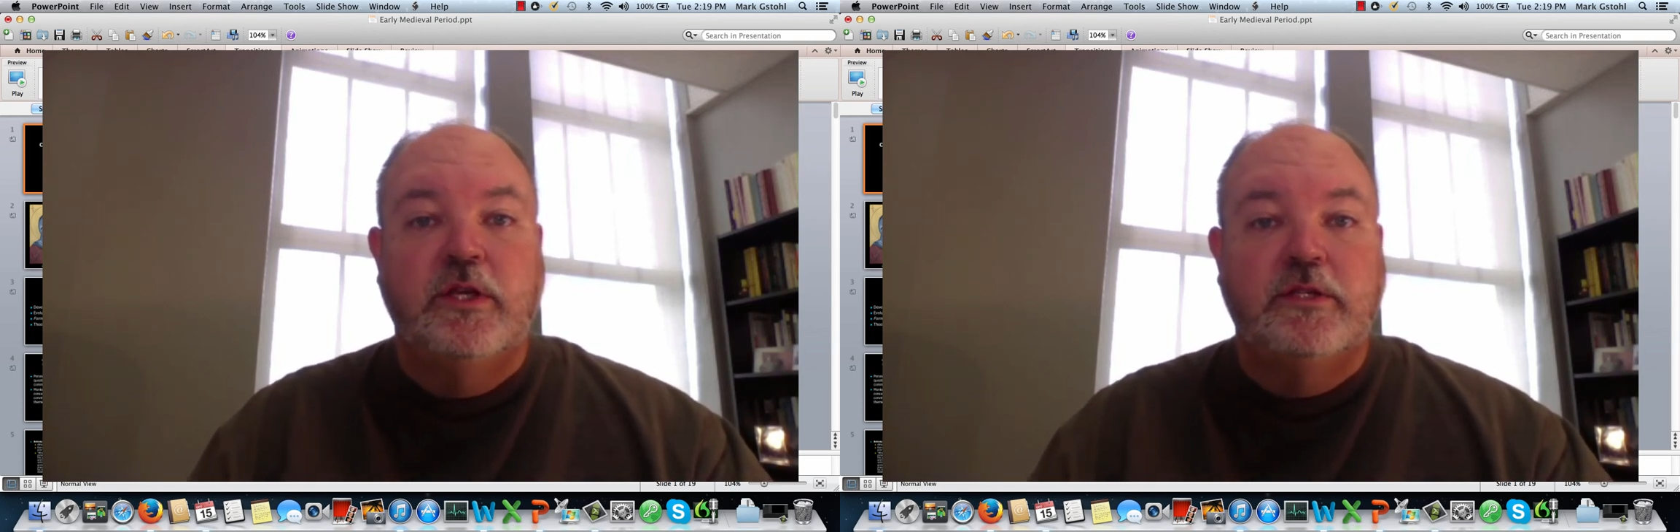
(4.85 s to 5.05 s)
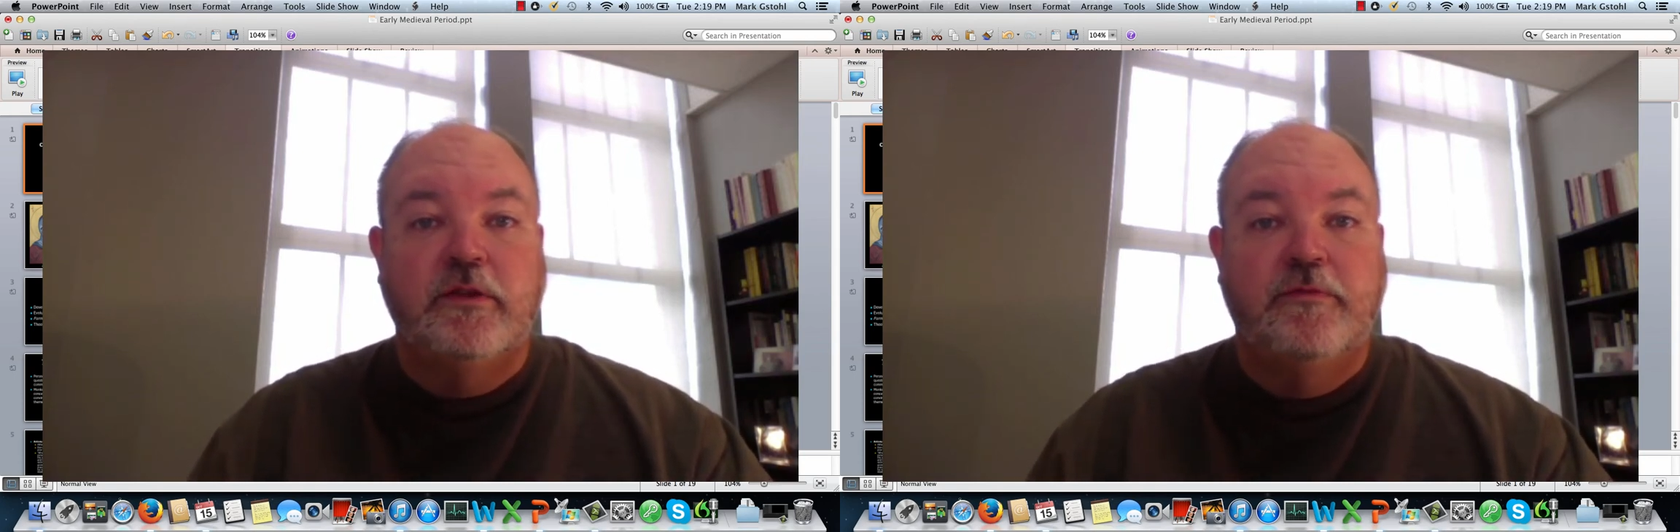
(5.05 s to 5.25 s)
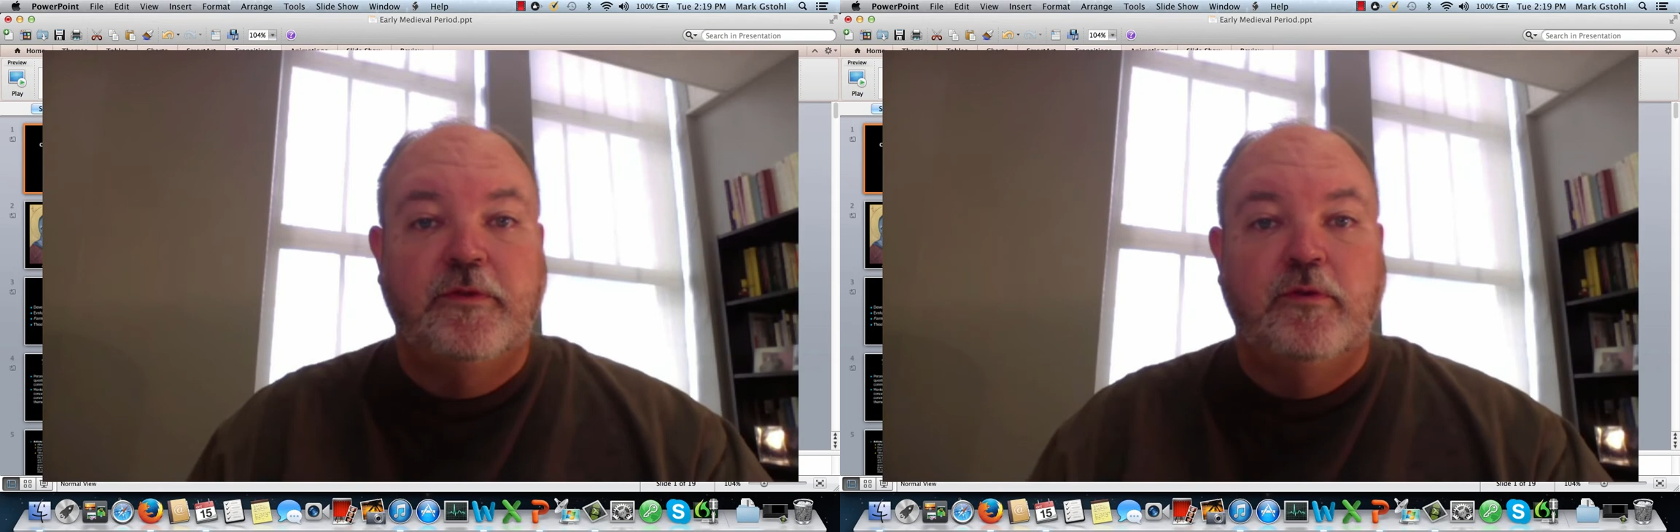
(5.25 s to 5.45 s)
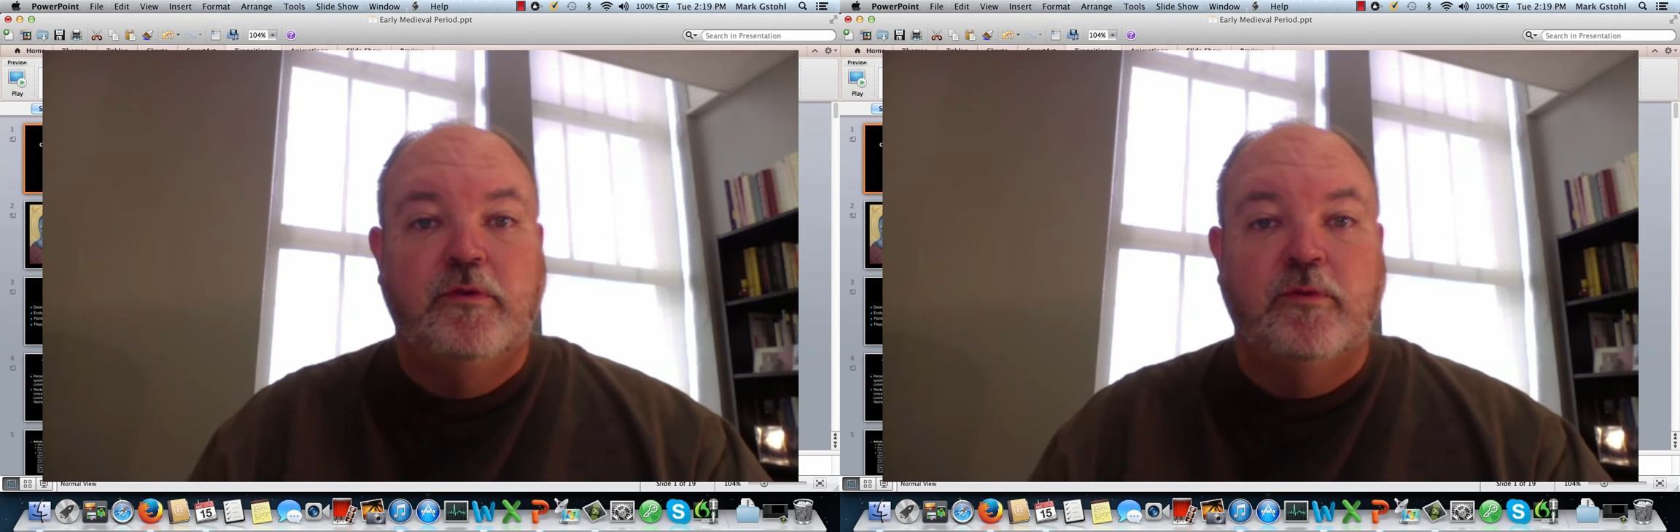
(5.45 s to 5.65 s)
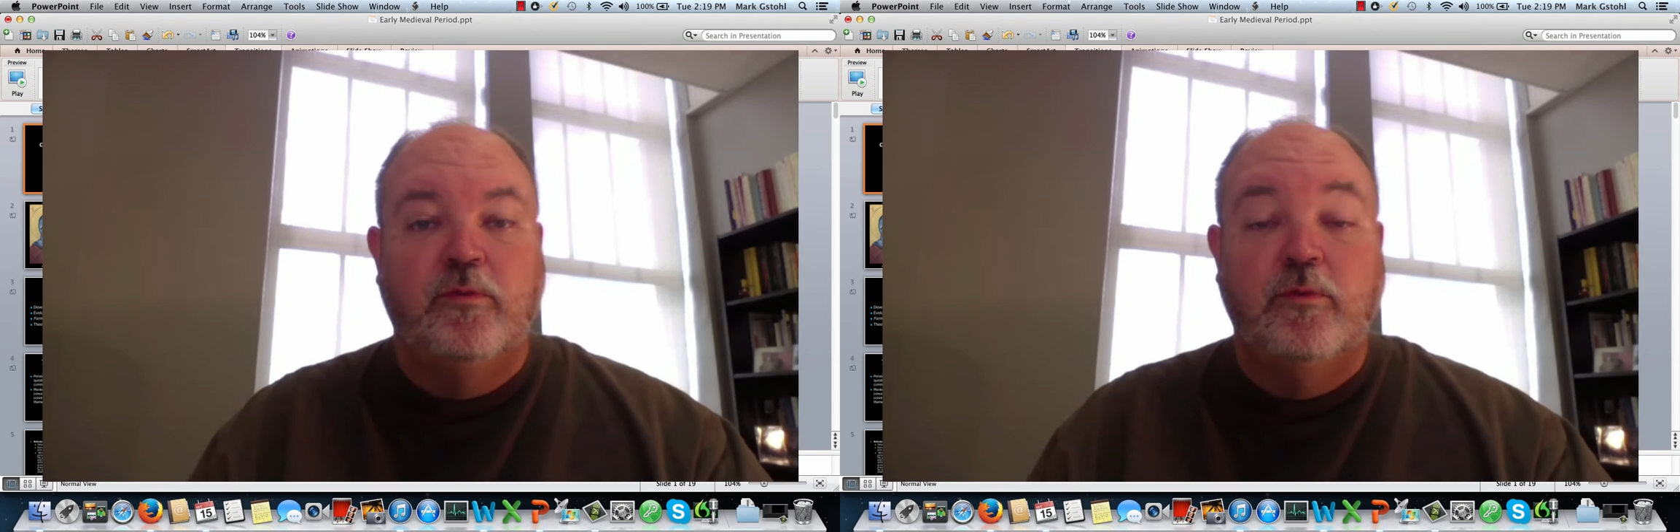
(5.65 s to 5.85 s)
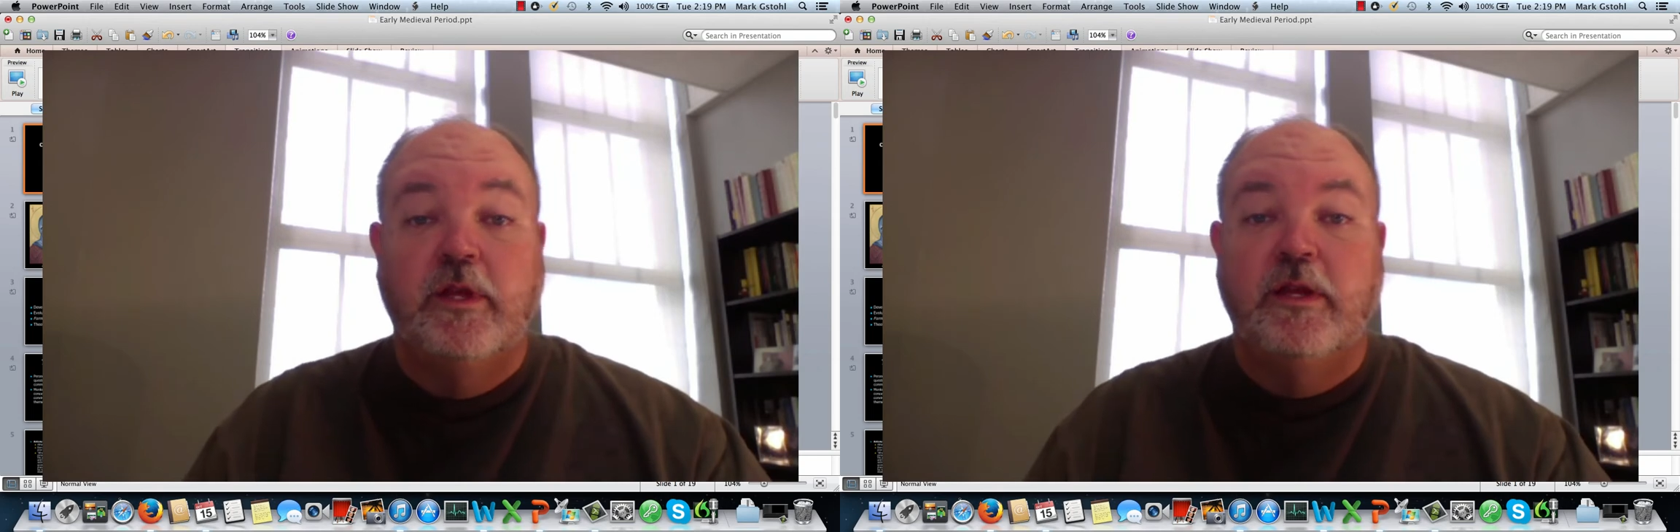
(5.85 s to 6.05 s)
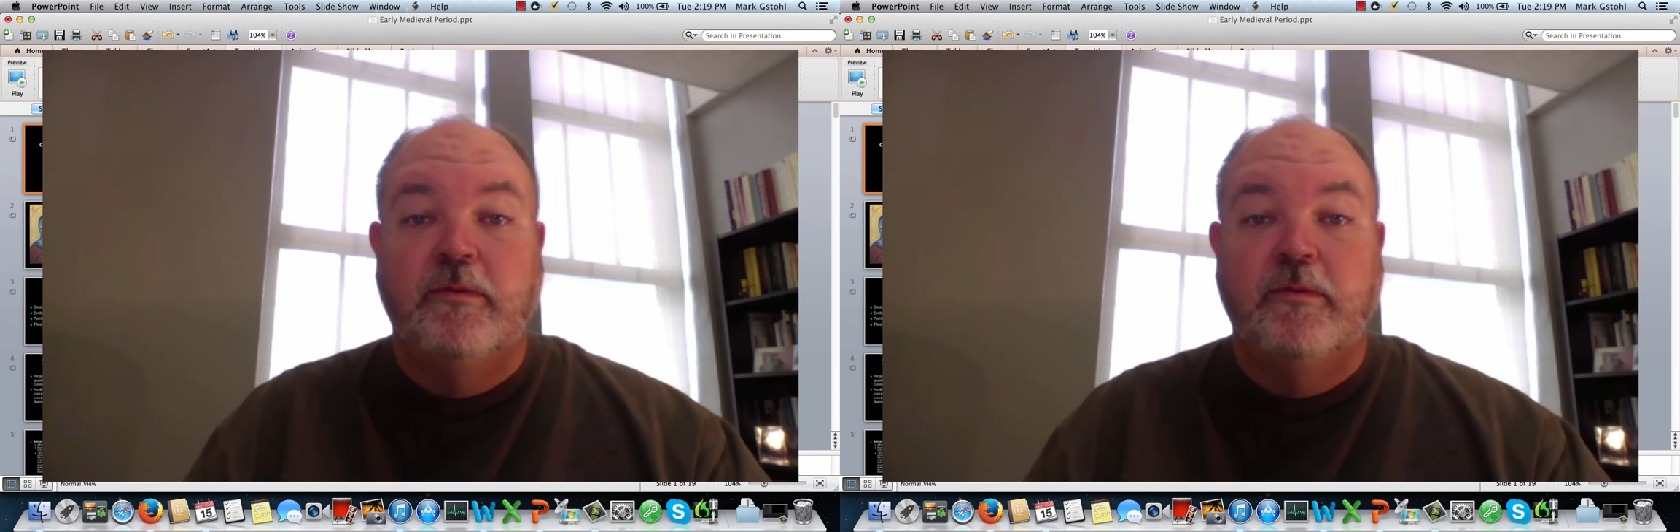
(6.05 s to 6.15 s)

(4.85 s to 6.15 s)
just a few of the really